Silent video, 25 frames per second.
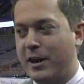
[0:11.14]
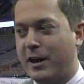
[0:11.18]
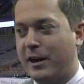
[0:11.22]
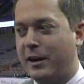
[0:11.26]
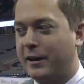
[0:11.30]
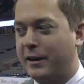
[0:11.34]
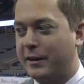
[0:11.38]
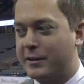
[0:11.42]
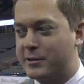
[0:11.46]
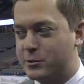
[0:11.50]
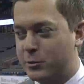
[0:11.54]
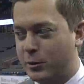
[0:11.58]
And I
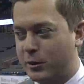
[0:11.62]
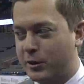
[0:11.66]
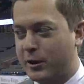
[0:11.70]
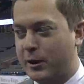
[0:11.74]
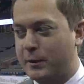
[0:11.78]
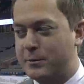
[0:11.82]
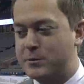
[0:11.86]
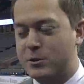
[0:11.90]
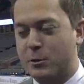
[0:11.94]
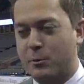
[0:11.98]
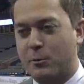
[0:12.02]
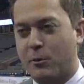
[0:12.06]
guess when it
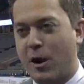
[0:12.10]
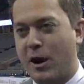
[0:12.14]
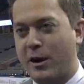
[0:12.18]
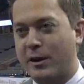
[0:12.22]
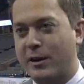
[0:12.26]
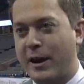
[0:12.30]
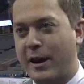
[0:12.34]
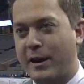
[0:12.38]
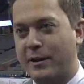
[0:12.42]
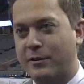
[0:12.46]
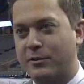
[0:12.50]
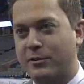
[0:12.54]
comes to
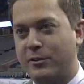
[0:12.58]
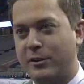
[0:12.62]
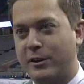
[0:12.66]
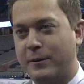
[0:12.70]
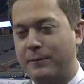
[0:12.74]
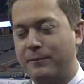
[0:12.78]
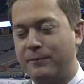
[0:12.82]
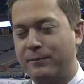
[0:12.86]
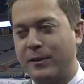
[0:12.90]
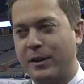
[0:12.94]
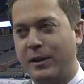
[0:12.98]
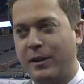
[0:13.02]
broadcasting,
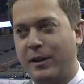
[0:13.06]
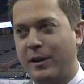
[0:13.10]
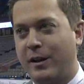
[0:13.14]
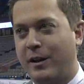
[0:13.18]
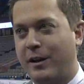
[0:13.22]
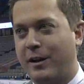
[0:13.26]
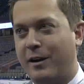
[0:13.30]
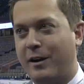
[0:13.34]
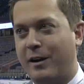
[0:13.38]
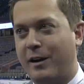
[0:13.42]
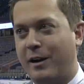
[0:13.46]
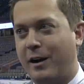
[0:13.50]

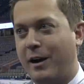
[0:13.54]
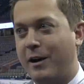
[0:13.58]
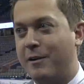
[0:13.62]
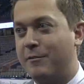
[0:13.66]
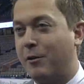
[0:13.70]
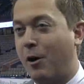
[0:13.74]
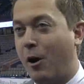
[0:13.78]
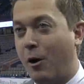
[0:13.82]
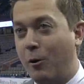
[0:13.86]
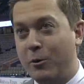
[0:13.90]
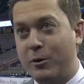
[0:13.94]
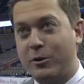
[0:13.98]
I've
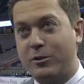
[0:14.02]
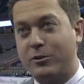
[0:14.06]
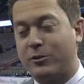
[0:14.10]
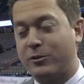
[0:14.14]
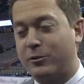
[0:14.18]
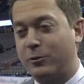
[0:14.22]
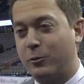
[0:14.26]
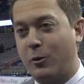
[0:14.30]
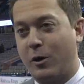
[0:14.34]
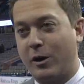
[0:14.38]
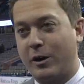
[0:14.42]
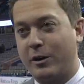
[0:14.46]
always
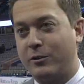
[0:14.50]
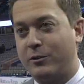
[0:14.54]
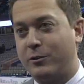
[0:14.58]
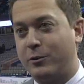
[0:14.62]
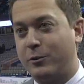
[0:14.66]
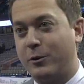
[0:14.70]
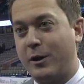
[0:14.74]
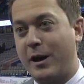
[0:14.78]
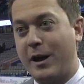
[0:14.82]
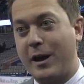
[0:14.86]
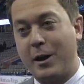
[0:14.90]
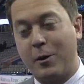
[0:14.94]
wanted
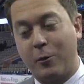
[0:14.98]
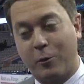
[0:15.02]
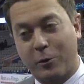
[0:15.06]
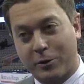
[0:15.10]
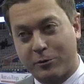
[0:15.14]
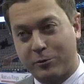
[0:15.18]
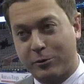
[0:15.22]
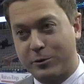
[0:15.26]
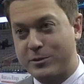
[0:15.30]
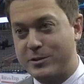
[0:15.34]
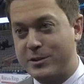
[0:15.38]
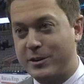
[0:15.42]
to a work
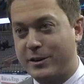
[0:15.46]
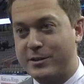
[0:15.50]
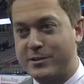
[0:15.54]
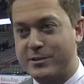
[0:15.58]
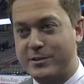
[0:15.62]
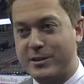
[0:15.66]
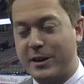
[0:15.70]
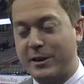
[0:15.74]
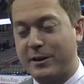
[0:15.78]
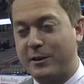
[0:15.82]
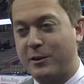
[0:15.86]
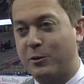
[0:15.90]
for
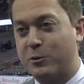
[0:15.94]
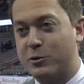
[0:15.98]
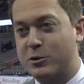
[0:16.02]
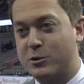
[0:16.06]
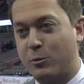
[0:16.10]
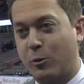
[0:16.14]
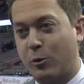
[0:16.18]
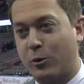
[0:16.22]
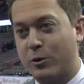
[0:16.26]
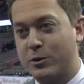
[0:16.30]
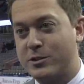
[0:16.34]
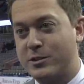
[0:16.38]
TSN and host
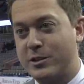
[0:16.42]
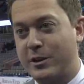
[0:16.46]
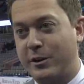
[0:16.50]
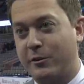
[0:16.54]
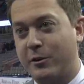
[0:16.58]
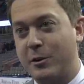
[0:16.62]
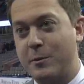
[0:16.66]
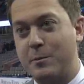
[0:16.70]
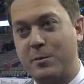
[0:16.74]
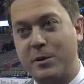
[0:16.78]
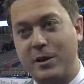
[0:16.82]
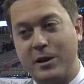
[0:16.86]
SportsCentre,
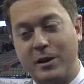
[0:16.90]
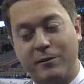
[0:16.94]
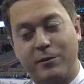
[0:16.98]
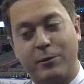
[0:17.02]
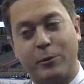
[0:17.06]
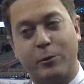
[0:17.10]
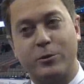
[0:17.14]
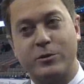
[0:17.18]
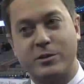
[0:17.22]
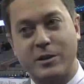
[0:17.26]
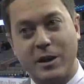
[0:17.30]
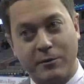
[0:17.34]
and b if there
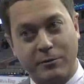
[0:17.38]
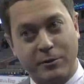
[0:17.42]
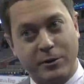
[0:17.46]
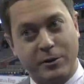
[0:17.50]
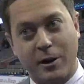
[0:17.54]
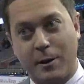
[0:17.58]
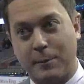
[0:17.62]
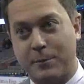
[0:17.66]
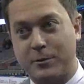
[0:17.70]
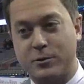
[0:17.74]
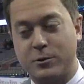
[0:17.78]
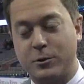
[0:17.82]
was ever an
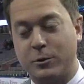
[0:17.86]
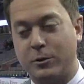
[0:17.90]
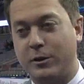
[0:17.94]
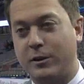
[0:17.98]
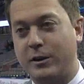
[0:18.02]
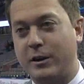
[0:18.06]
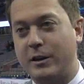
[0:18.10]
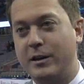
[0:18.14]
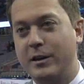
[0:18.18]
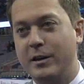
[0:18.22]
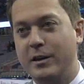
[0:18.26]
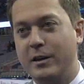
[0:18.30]

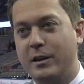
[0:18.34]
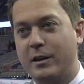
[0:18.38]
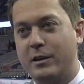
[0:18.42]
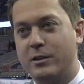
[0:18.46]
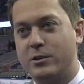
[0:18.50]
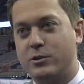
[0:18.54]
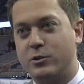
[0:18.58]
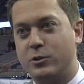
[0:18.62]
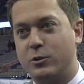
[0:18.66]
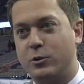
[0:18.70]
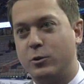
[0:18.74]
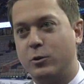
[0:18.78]
opportunity
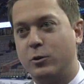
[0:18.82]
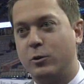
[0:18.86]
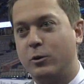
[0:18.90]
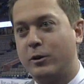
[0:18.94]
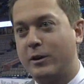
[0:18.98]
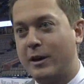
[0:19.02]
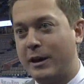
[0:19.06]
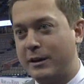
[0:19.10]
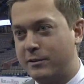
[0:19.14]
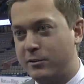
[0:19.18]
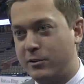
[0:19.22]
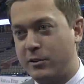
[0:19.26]
to
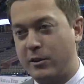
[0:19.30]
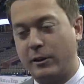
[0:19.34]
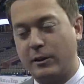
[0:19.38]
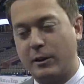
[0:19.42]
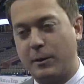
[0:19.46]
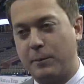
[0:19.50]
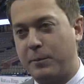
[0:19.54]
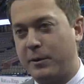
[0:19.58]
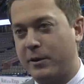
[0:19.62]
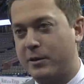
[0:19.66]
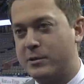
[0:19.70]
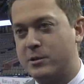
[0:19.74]
get to the
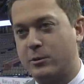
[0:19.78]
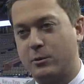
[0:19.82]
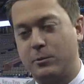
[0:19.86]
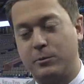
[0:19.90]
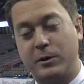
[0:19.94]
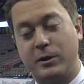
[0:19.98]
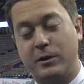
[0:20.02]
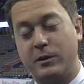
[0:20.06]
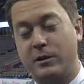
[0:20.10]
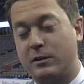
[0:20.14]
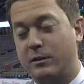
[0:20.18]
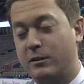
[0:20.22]
Olympics, it would
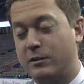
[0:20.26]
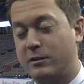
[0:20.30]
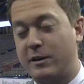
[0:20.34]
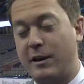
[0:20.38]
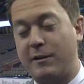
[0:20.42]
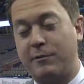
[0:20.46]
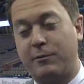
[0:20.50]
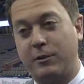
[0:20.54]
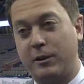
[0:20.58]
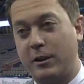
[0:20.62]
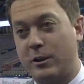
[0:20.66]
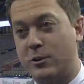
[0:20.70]
be
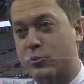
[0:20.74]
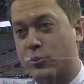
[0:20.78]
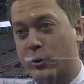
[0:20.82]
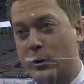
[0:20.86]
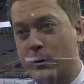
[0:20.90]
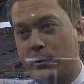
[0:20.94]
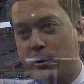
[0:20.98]
definitely a dream